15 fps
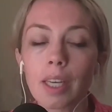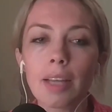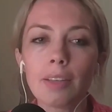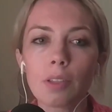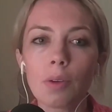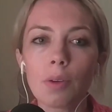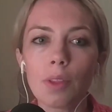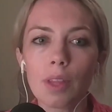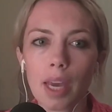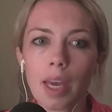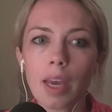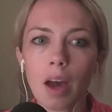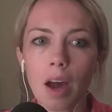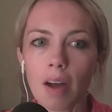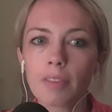And so
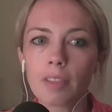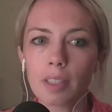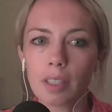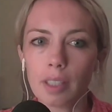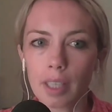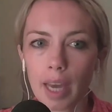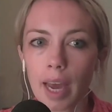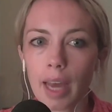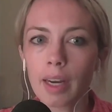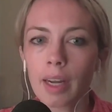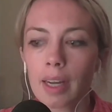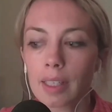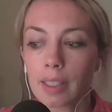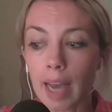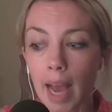they often get
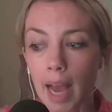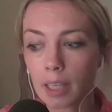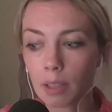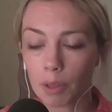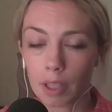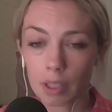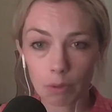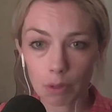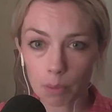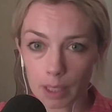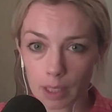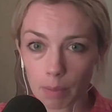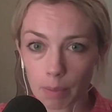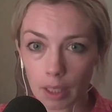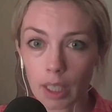tagged with this
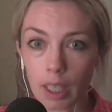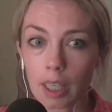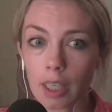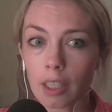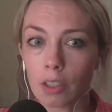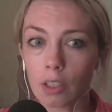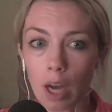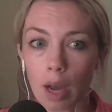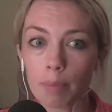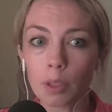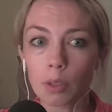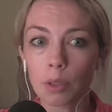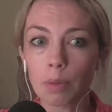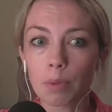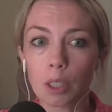responsibility in job
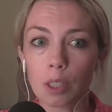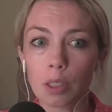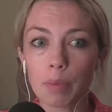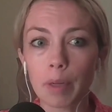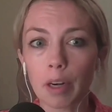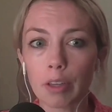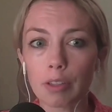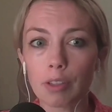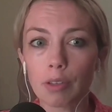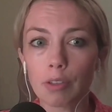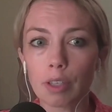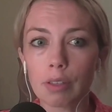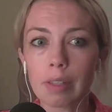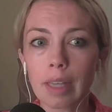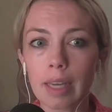descriptions, but also
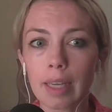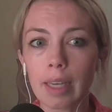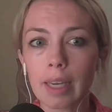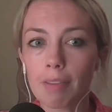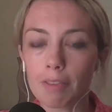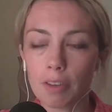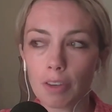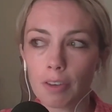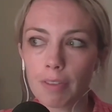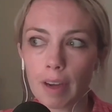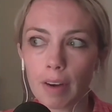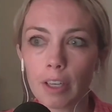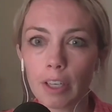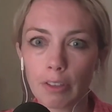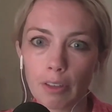just like if you're
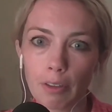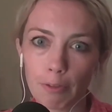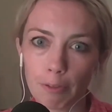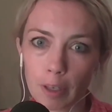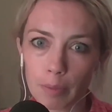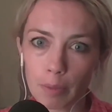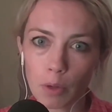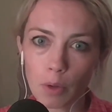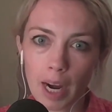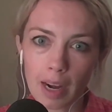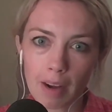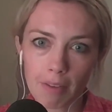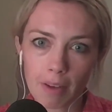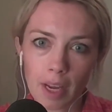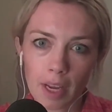founding your own firm, you
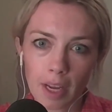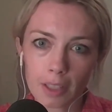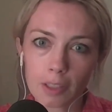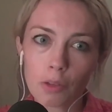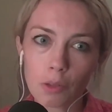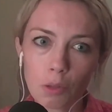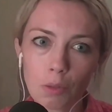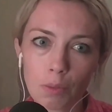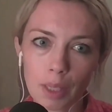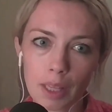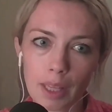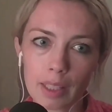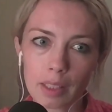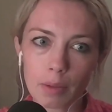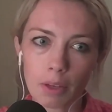kind of assume that
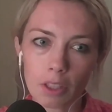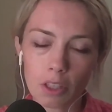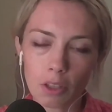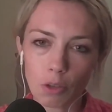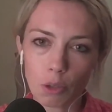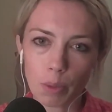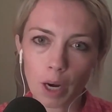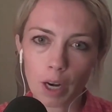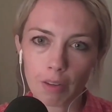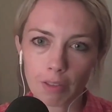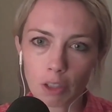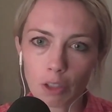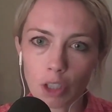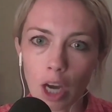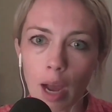that's a huge part of
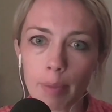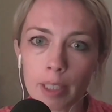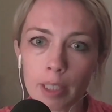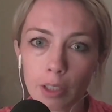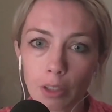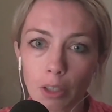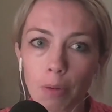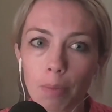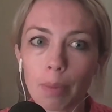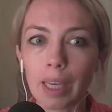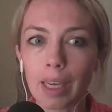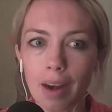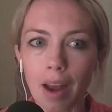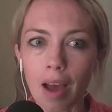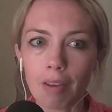your job until you're big
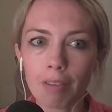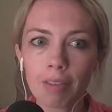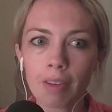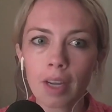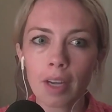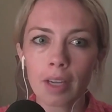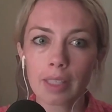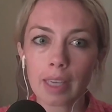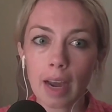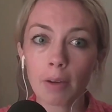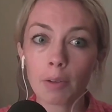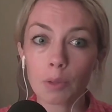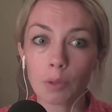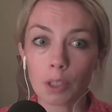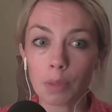enough to
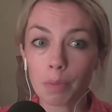outsource.